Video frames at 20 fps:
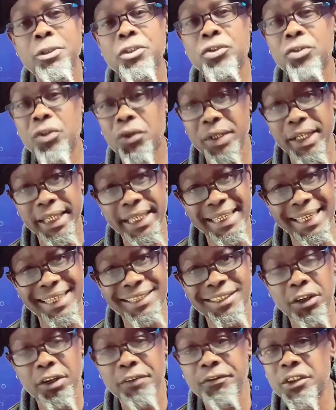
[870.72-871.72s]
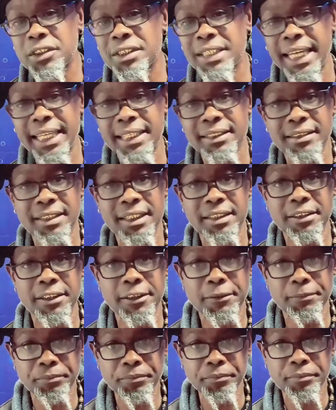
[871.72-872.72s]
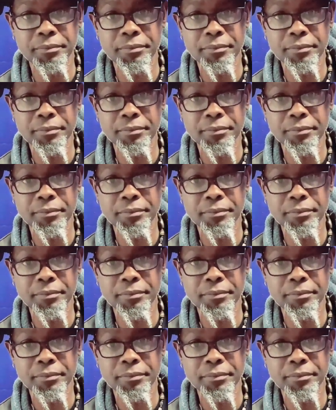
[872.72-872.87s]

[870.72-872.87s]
but you're going to get there if you stay consistent.